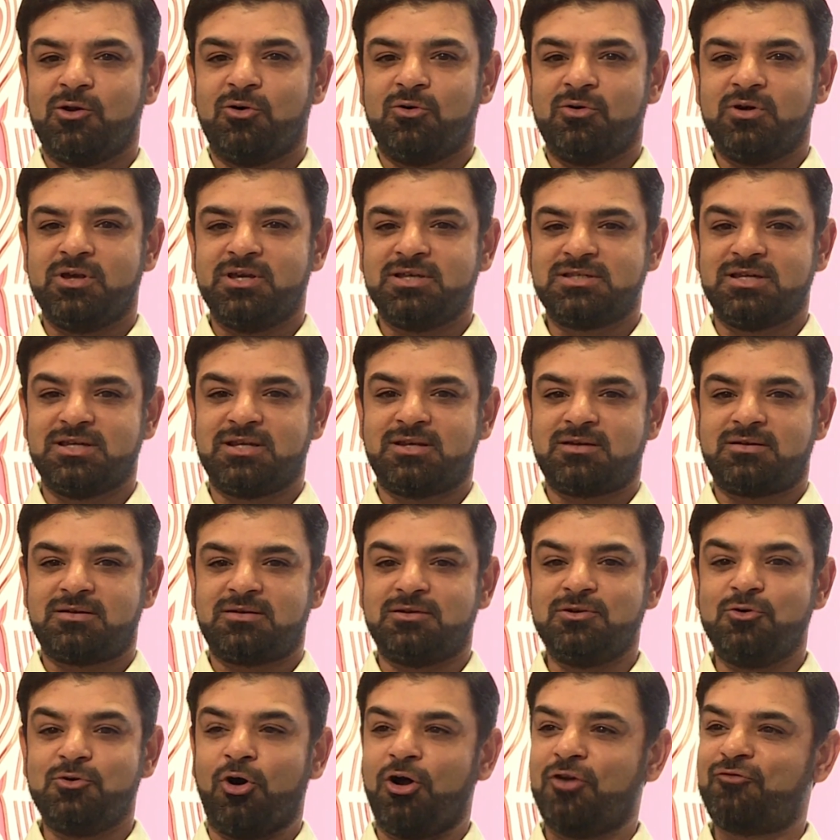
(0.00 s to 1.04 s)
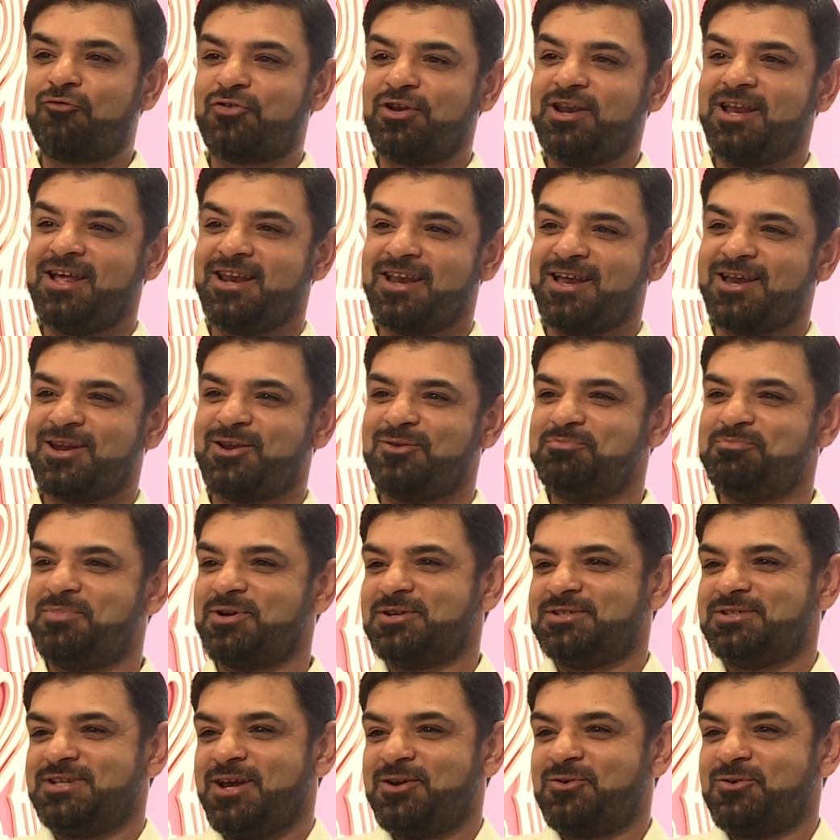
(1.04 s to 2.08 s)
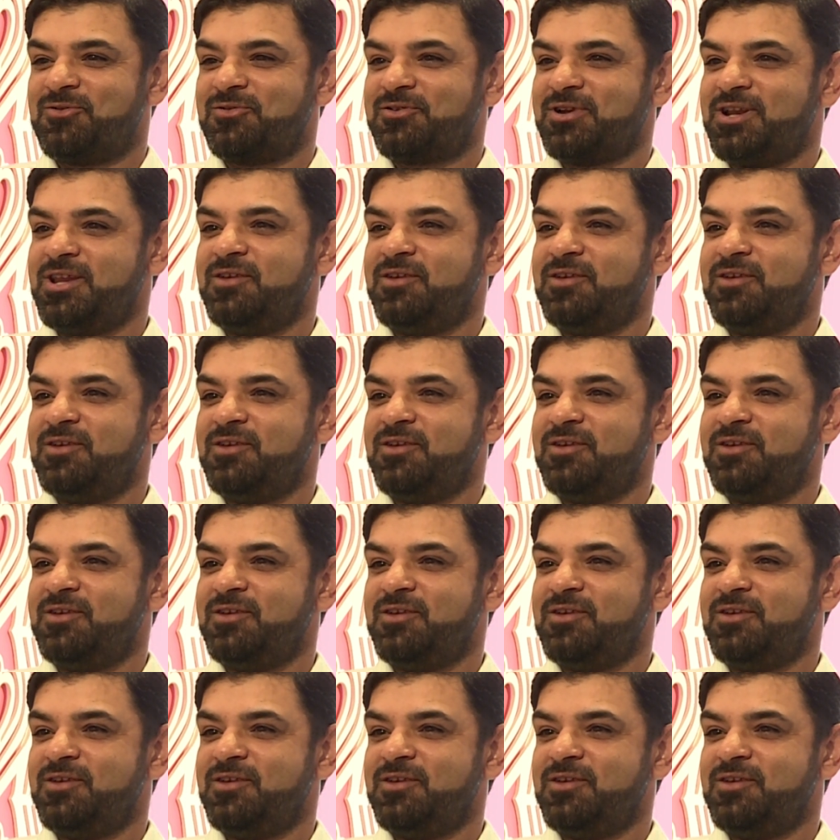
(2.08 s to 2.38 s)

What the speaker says: is it golf related? Because I don't really